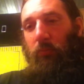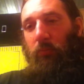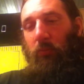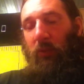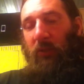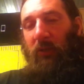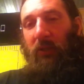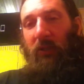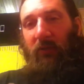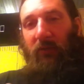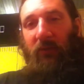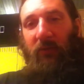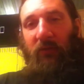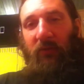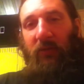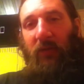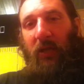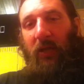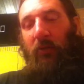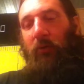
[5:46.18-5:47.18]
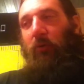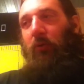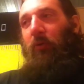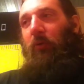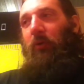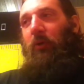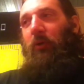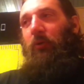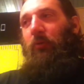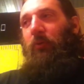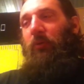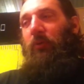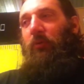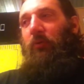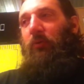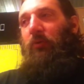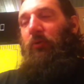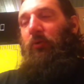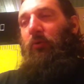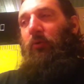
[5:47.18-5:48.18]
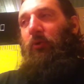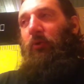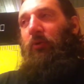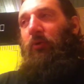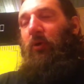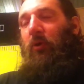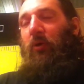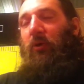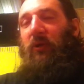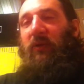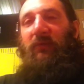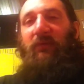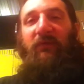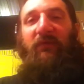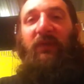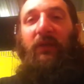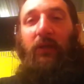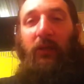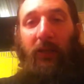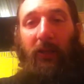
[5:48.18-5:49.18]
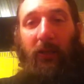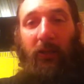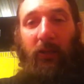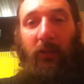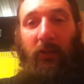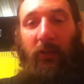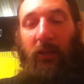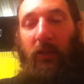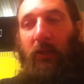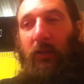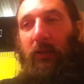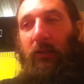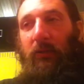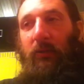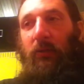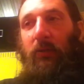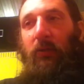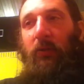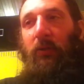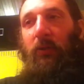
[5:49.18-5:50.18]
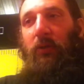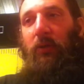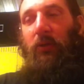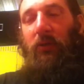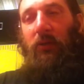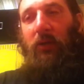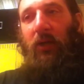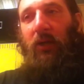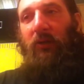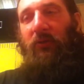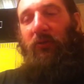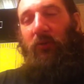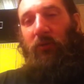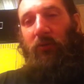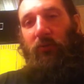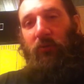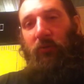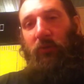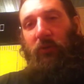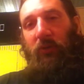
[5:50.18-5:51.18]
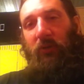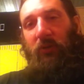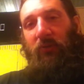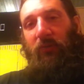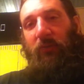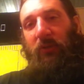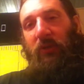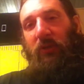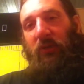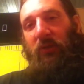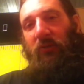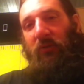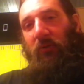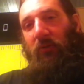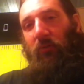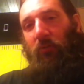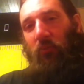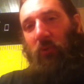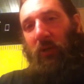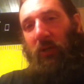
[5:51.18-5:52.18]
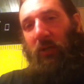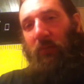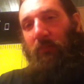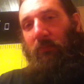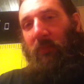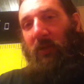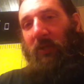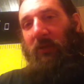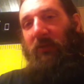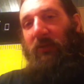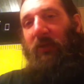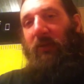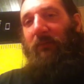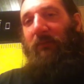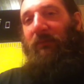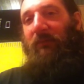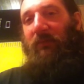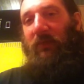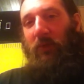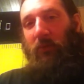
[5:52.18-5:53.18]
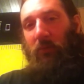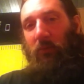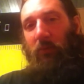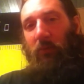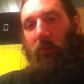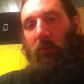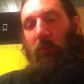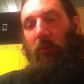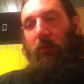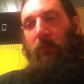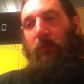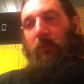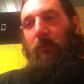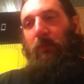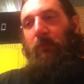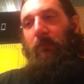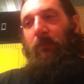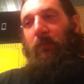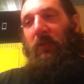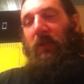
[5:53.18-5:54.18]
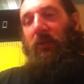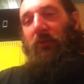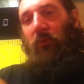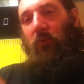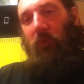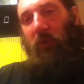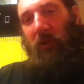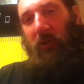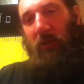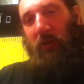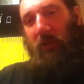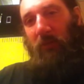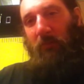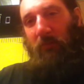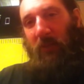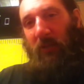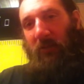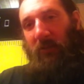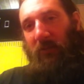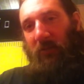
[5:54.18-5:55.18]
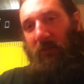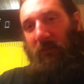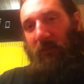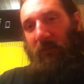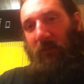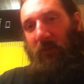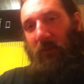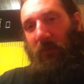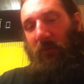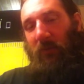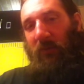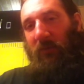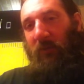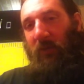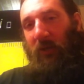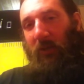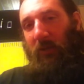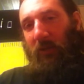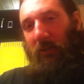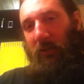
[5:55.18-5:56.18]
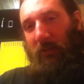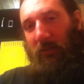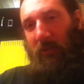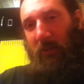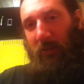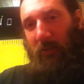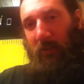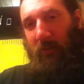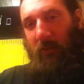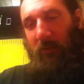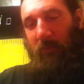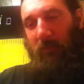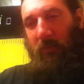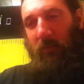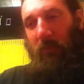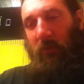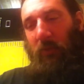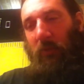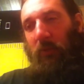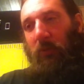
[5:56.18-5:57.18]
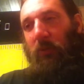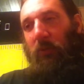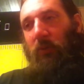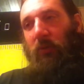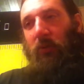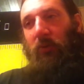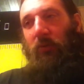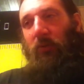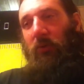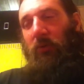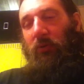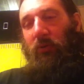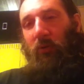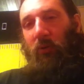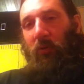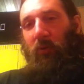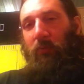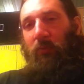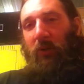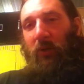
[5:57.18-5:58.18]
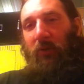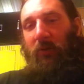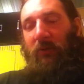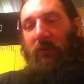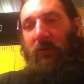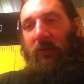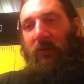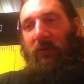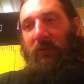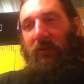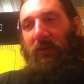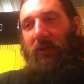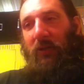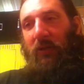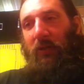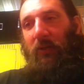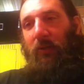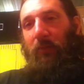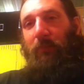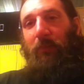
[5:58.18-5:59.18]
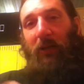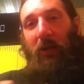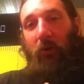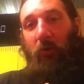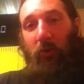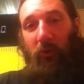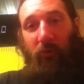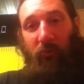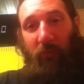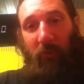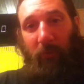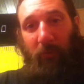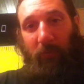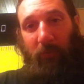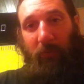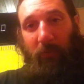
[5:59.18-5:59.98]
I guess this category you would call it feeling, and that is that guys are doing this because of the way it makes them feel. And the way that it makes them feel is highly addictive. You can talk about things like a power trip,